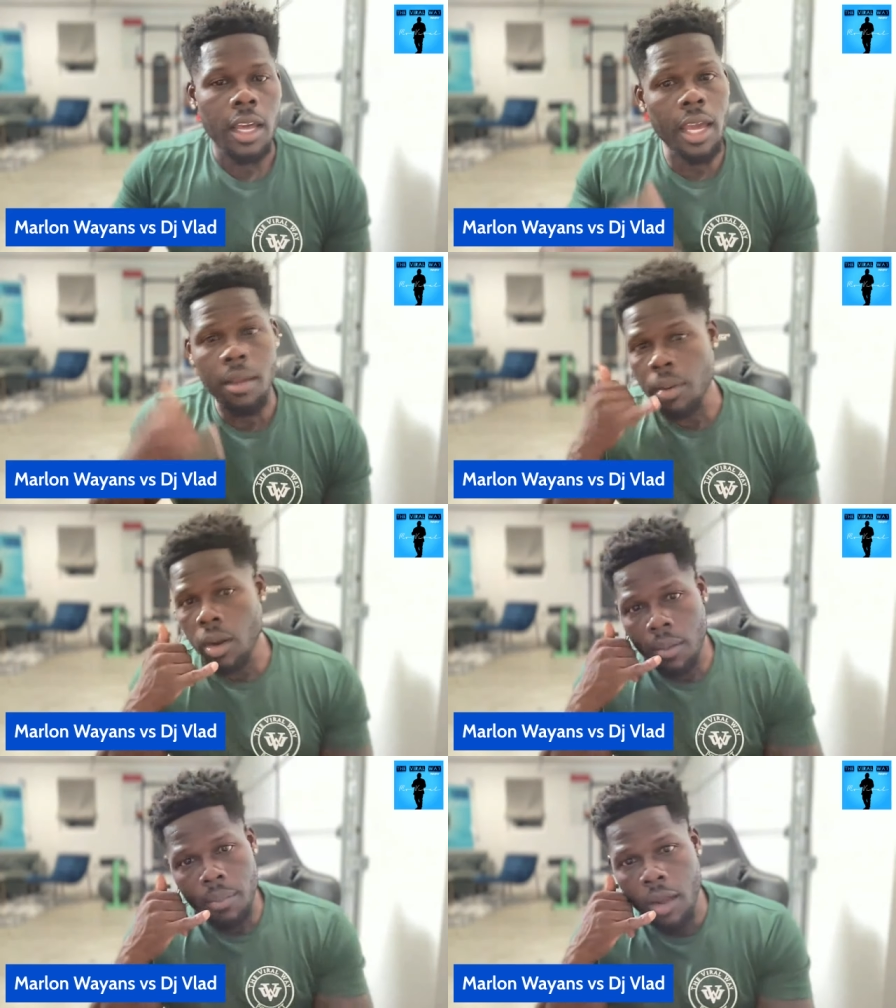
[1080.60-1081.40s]
Hey,
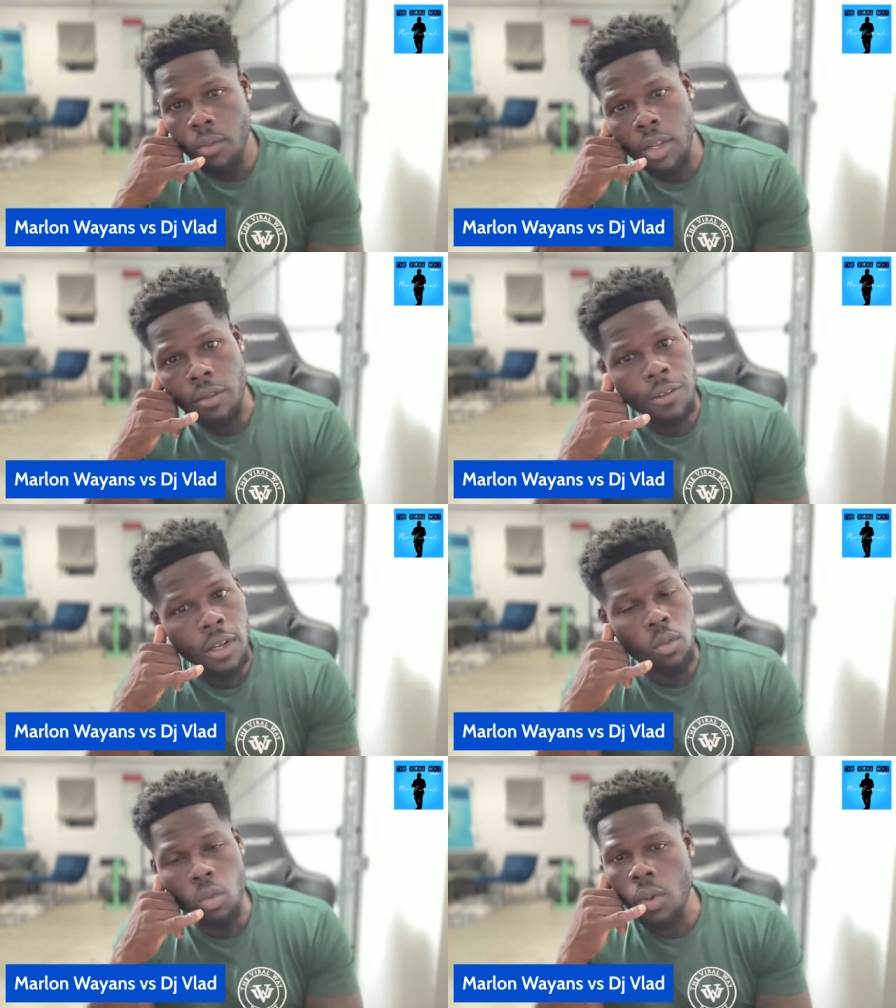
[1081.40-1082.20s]
bro, I'm not really
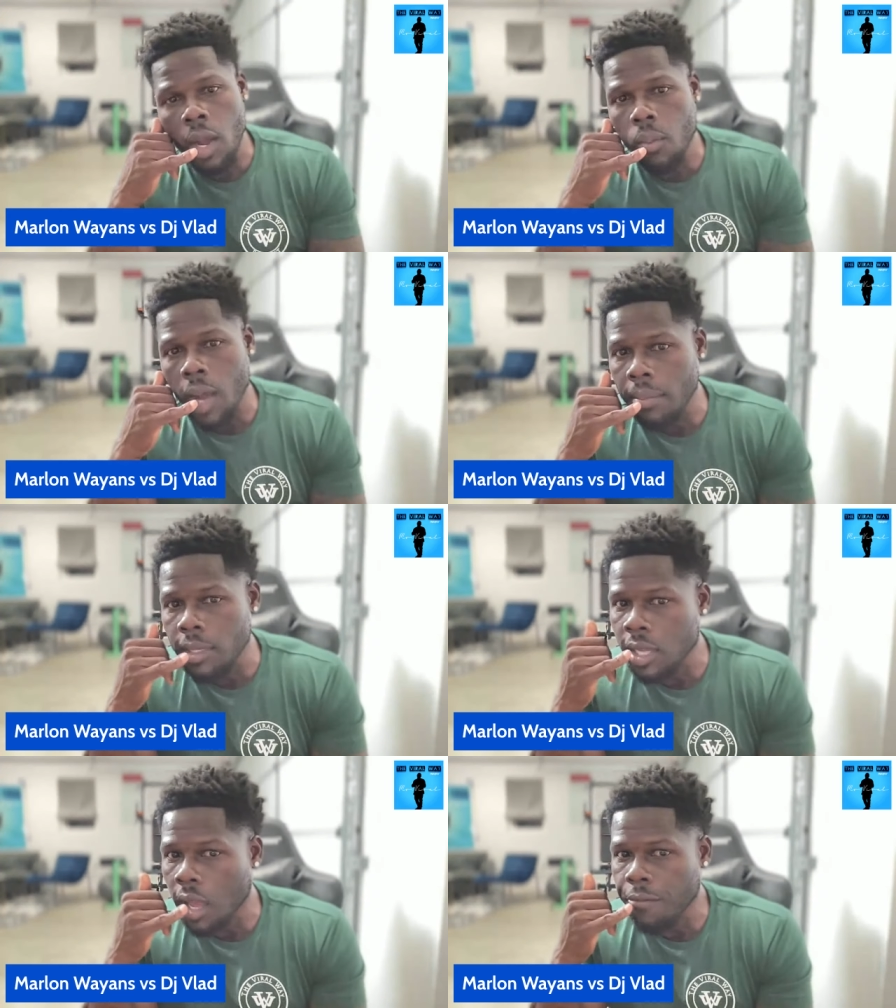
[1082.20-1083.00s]
feeling woo wop wop.
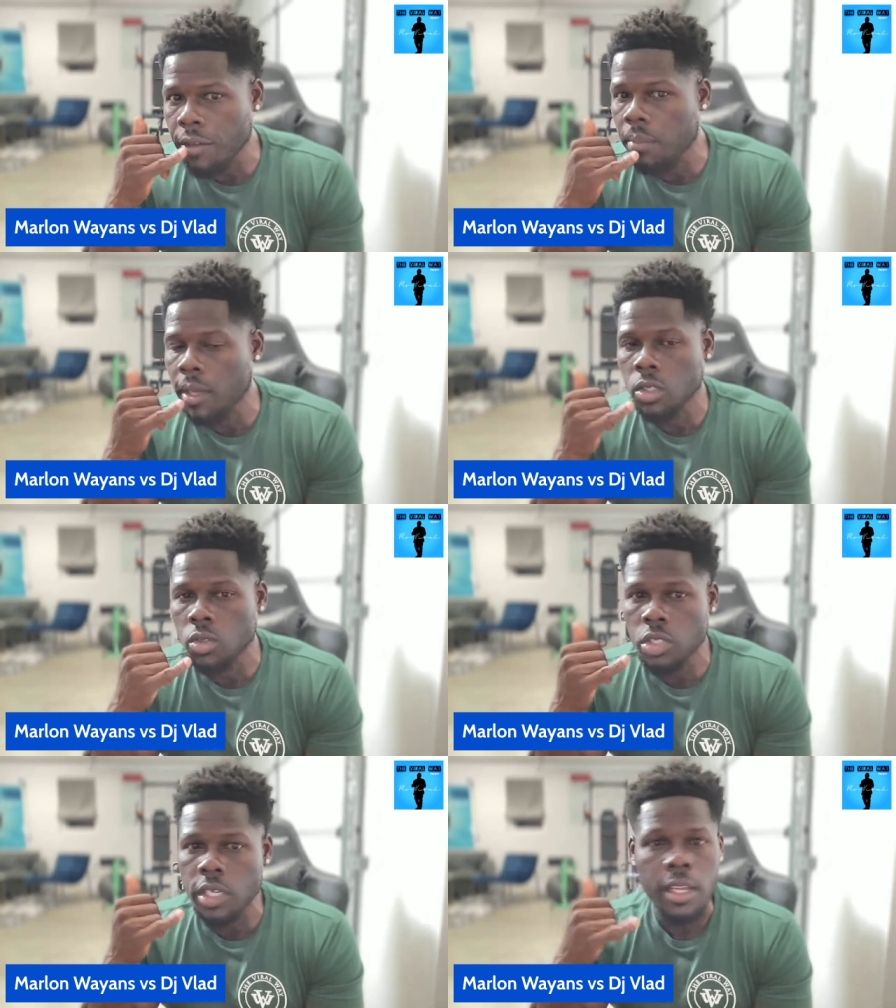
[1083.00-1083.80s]
This is how I feel about your
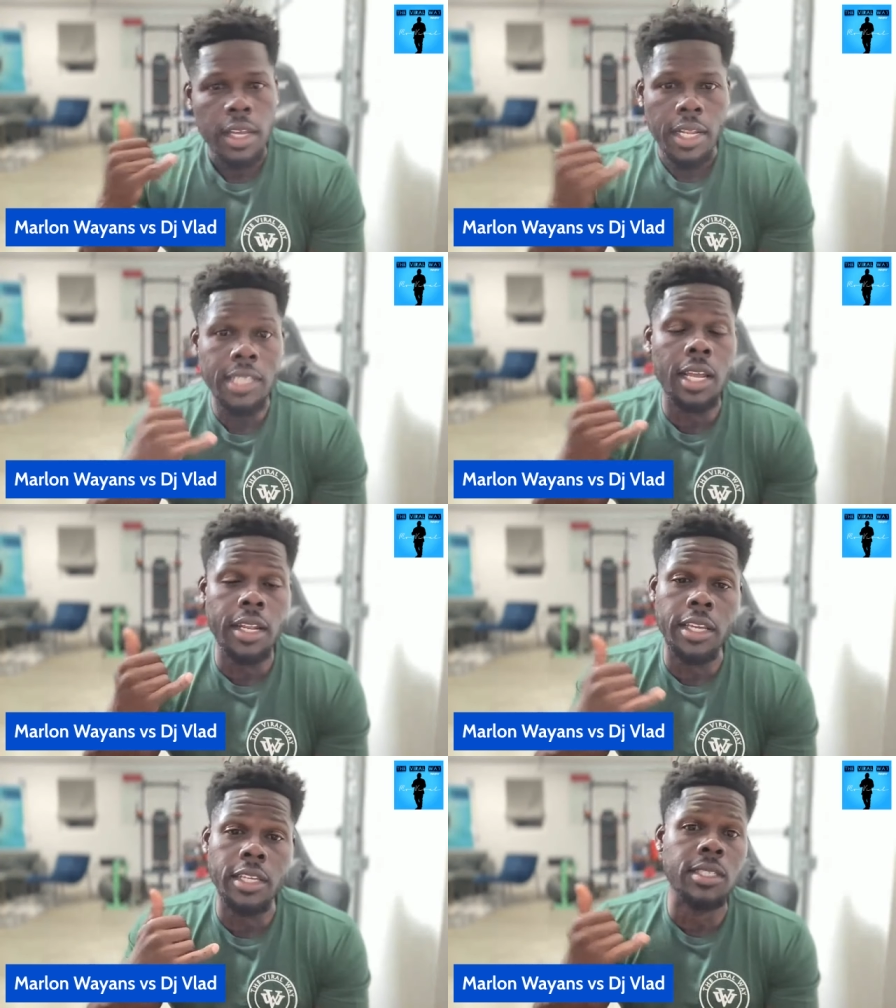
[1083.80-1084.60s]
shit. That's how
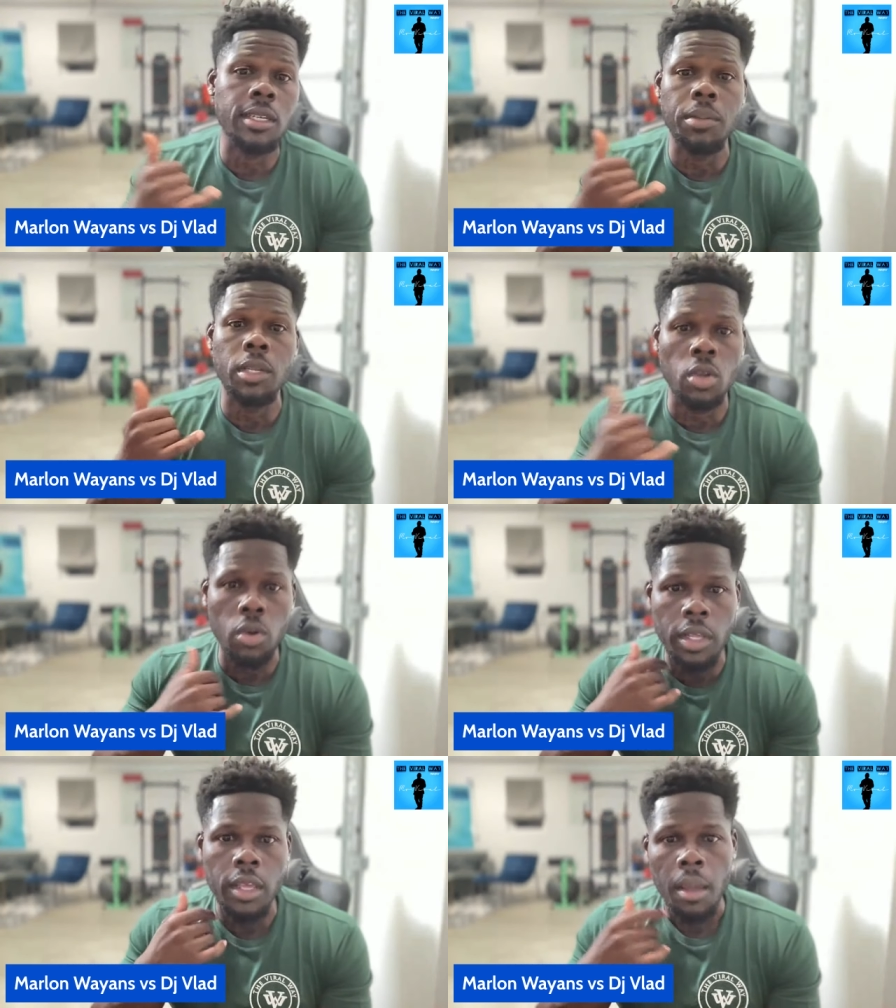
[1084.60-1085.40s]
niggas should be
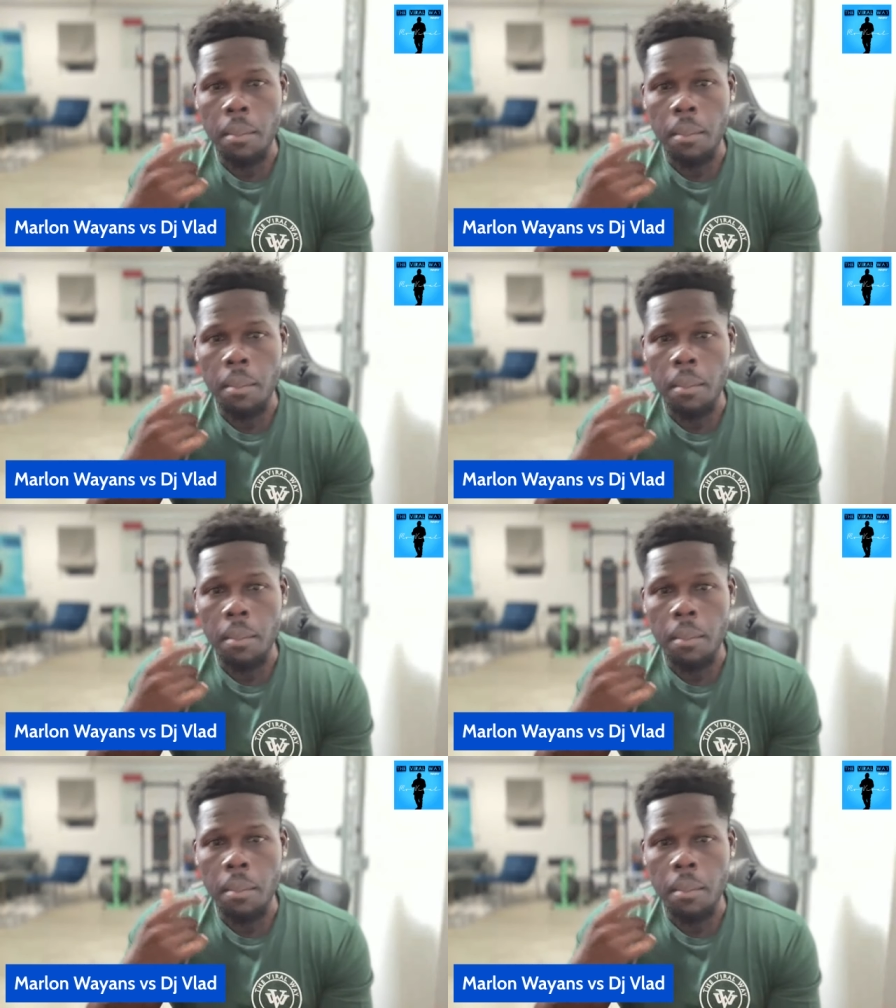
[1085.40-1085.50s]
doing it.